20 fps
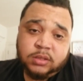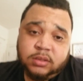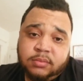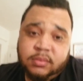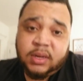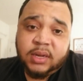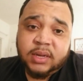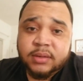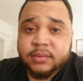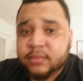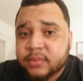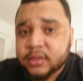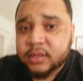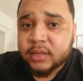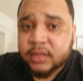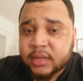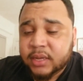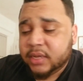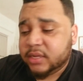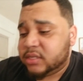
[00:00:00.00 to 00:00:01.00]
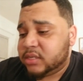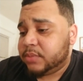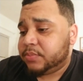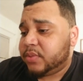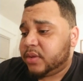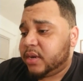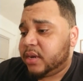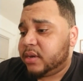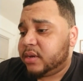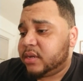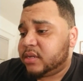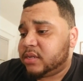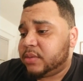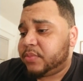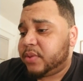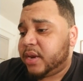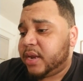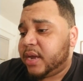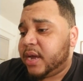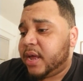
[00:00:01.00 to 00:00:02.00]
But it's
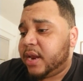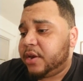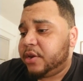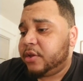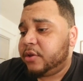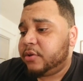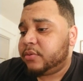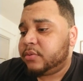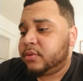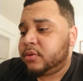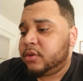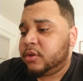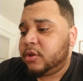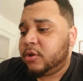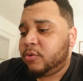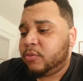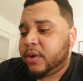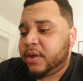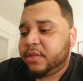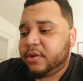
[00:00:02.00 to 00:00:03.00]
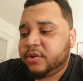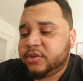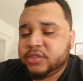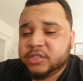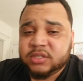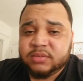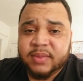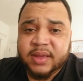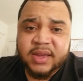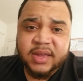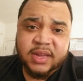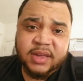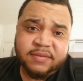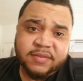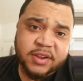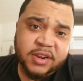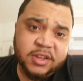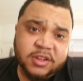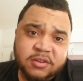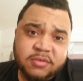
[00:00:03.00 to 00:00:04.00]
something I gotta do. Whether it's just making a
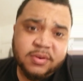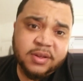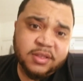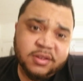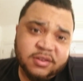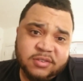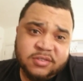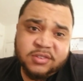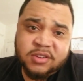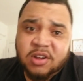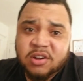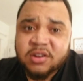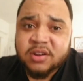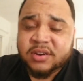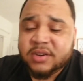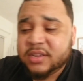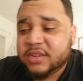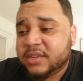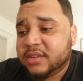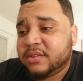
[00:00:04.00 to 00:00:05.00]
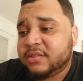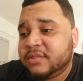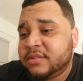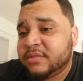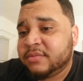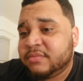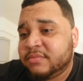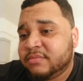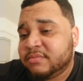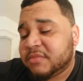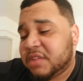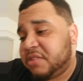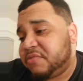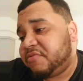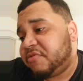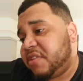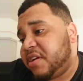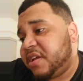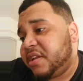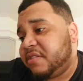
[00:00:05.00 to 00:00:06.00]
video, whether it's talking to a
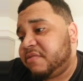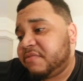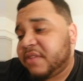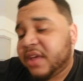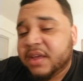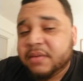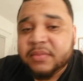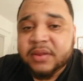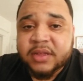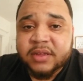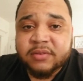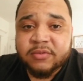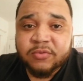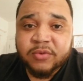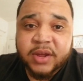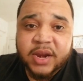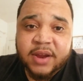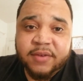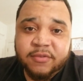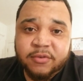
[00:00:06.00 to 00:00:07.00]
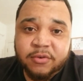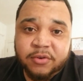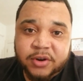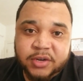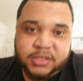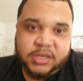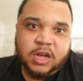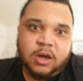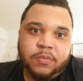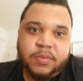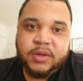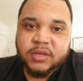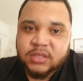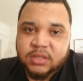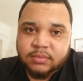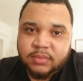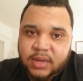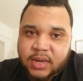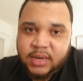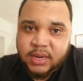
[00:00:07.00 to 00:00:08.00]
friend, family, whatever, or just helping
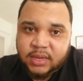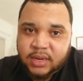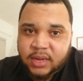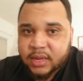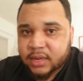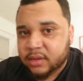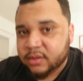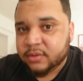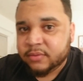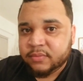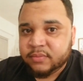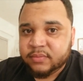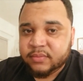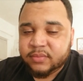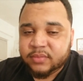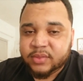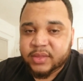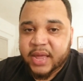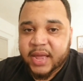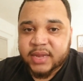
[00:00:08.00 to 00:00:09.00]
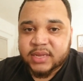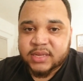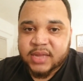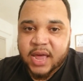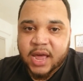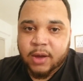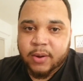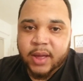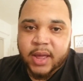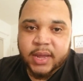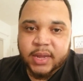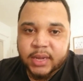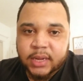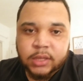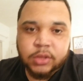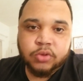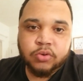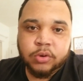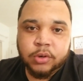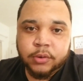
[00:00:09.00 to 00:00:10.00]
somebody, like that's how I
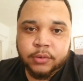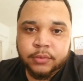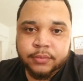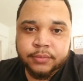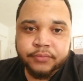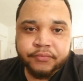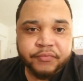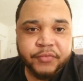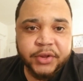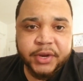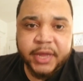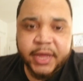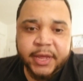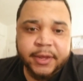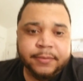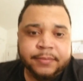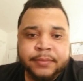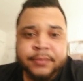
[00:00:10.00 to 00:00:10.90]
get through the day.